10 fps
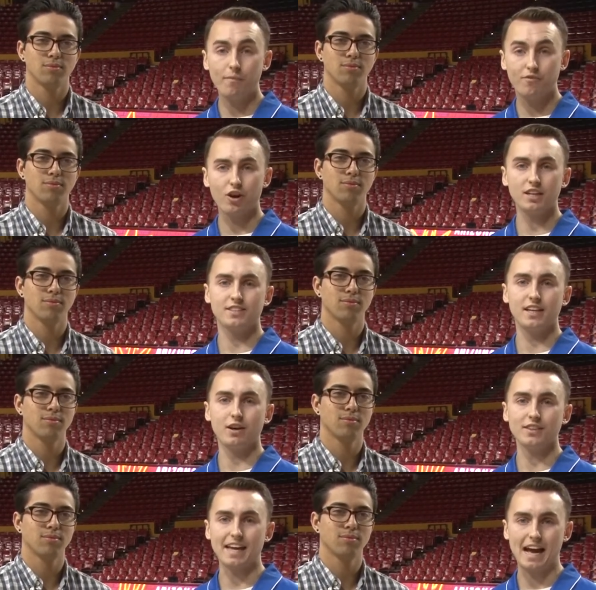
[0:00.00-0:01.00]
Speaker 1: for us here
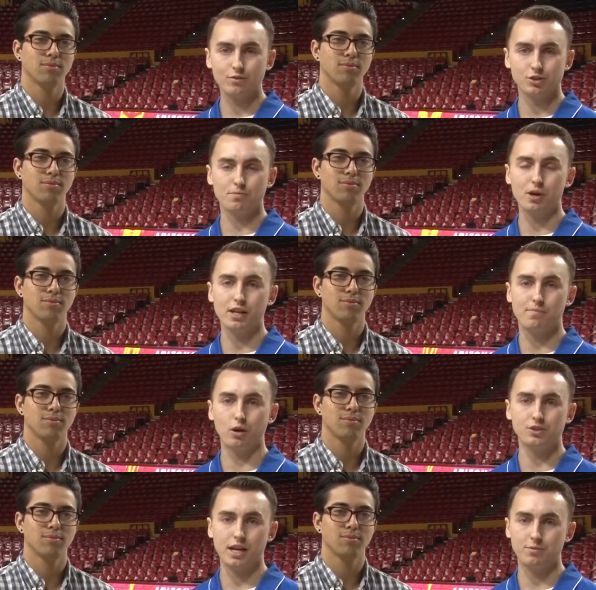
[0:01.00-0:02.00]
at the House of Sparky
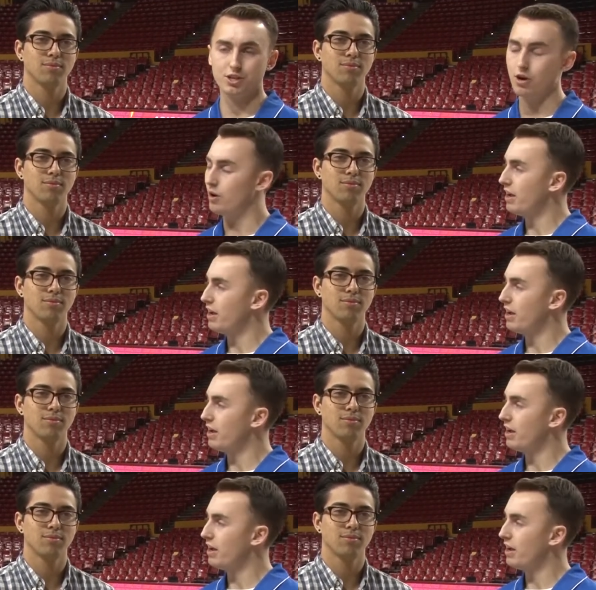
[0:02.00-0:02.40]
post-game show.